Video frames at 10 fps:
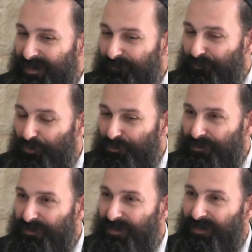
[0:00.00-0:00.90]
he put
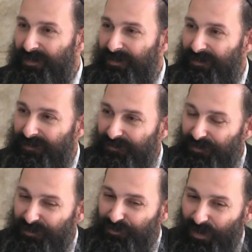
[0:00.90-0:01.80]

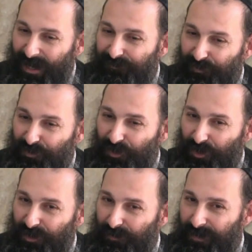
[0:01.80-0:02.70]
the driver
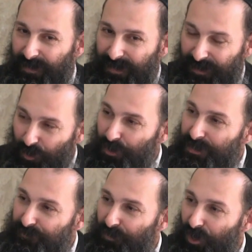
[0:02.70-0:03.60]
on
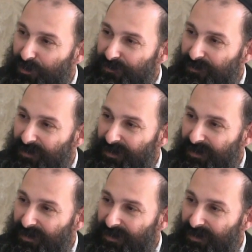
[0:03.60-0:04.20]
his spot,